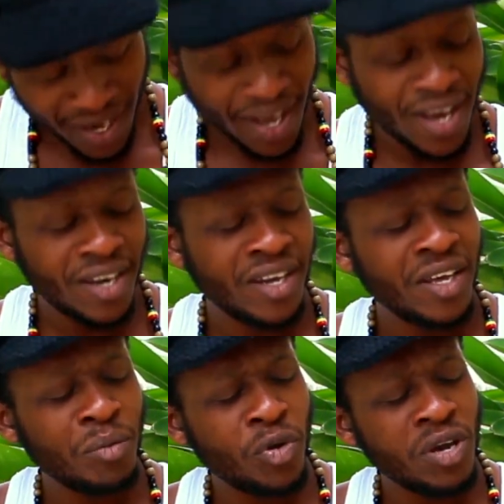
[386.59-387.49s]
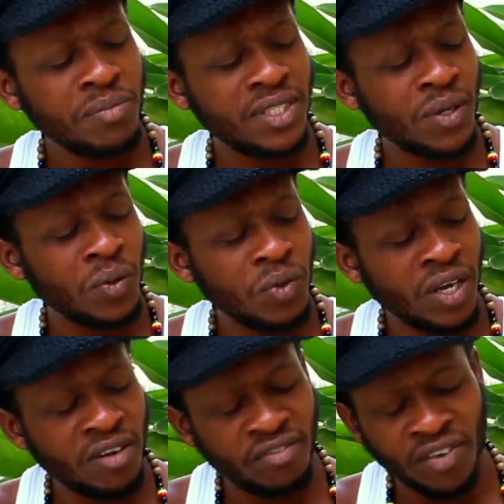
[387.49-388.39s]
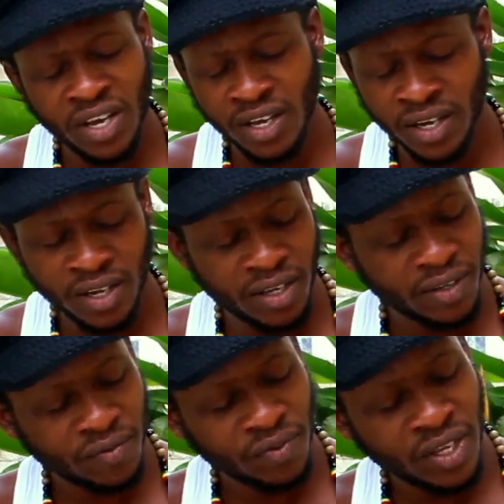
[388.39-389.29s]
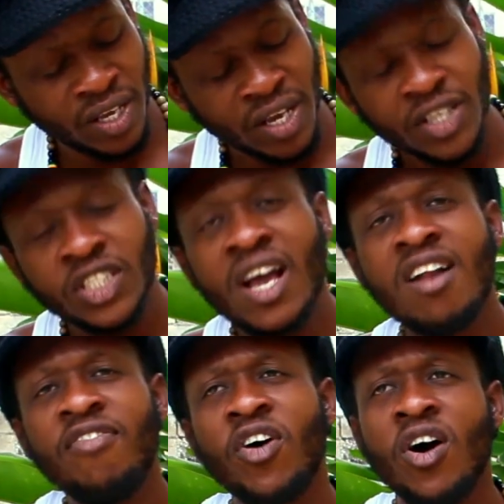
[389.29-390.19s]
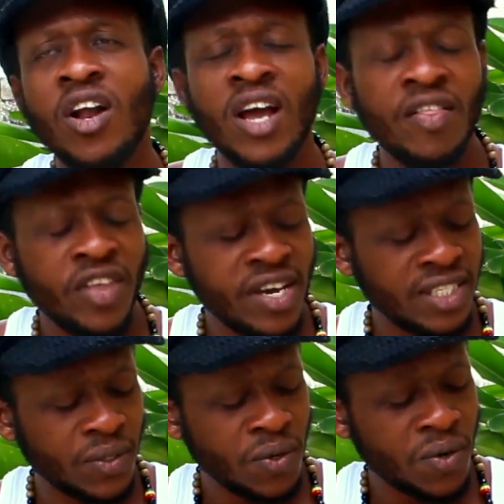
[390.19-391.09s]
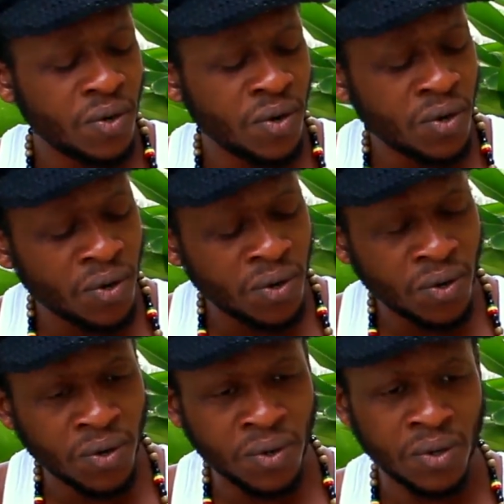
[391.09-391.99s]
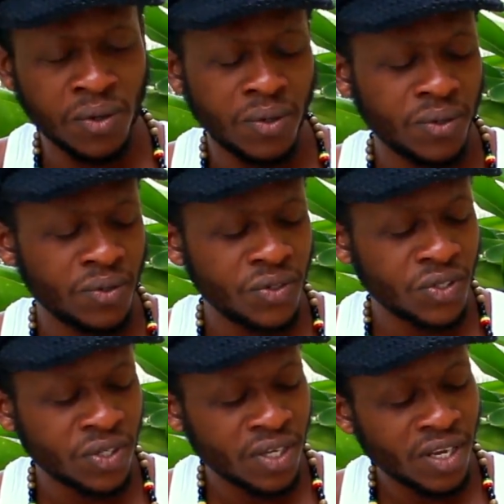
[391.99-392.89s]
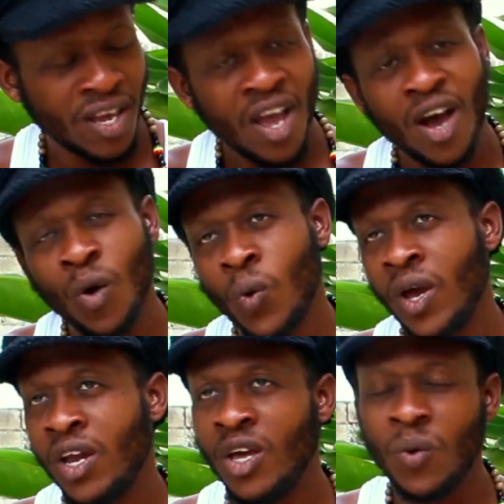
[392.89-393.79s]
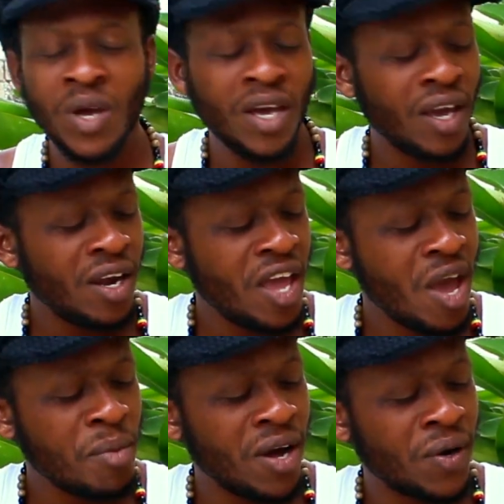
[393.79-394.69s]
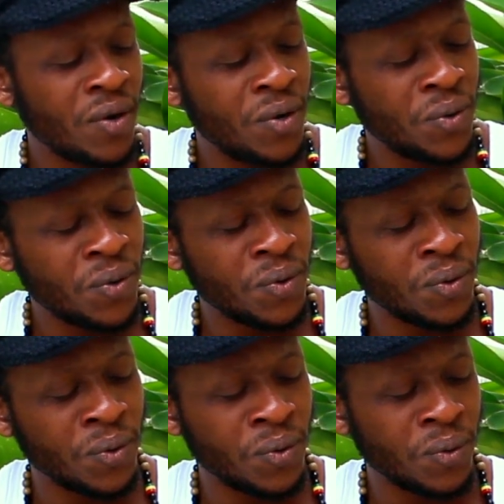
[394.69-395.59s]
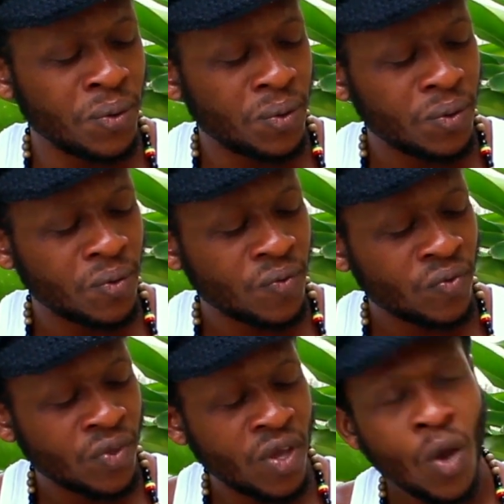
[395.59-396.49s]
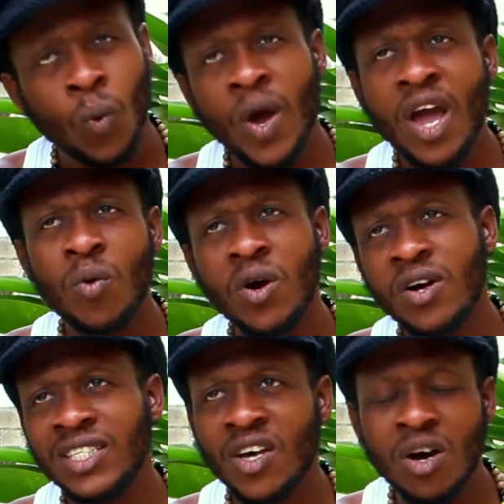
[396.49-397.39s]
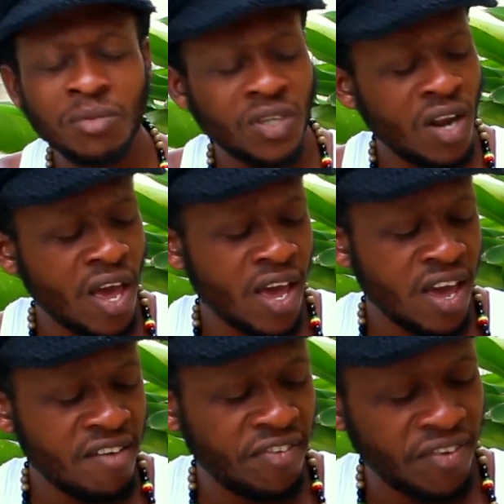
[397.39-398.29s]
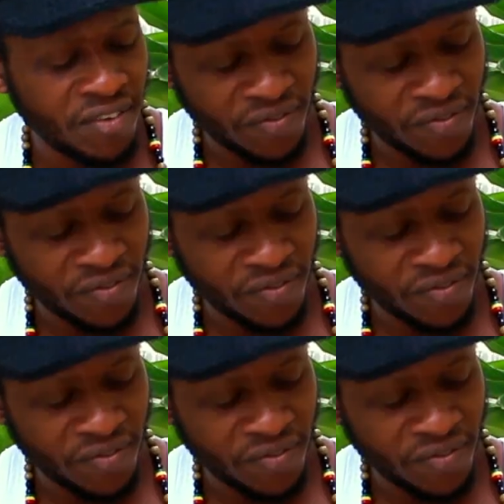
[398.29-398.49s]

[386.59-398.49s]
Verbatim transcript: lightning, brimstone and fire shall fall on their souls. Away the wicked them a go do. When words come to life,